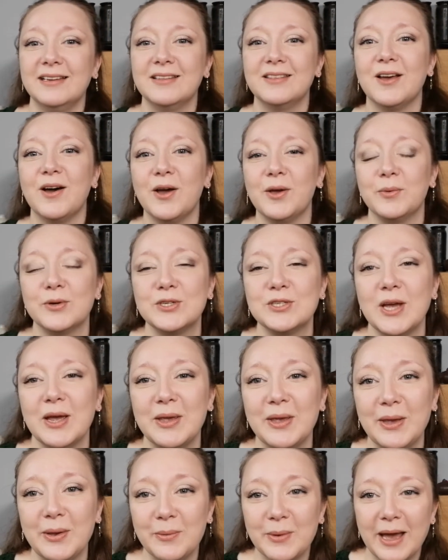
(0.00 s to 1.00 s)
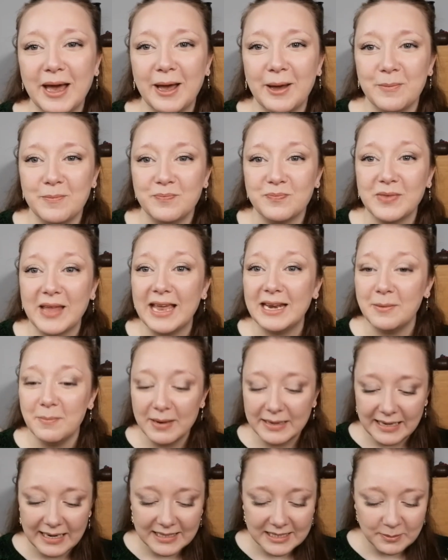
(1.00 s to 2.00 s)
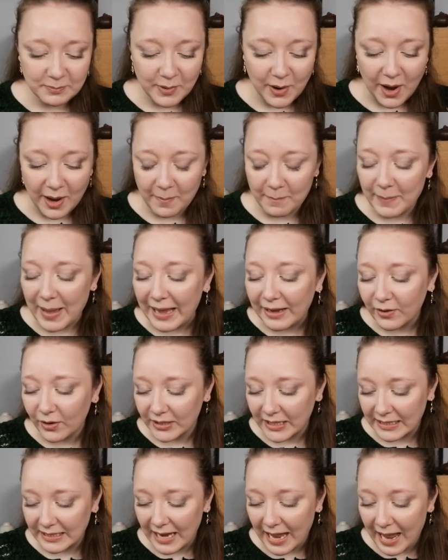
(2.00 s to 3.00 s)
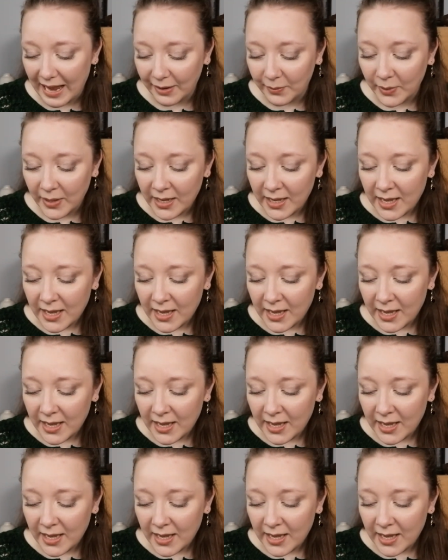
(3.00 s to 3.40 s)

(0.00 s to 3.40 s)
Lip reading: that I will show you in a minute. But I'm back on it now.